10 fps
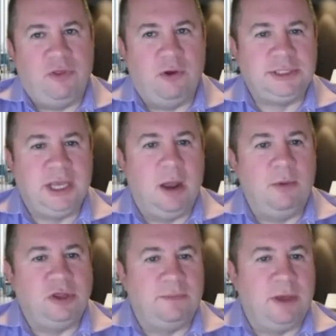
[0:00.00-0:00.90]
Thursday
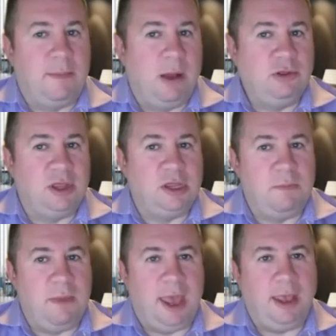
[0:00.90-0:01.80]
numbers have come out
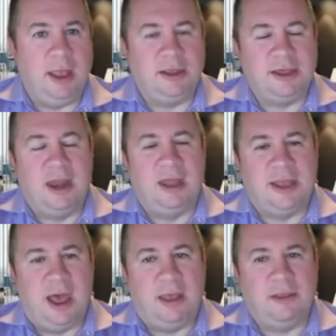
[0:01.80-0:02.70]
since May, it's kind of
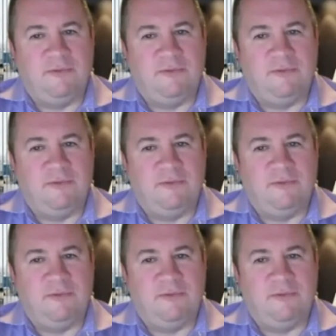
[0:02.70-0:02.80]
time.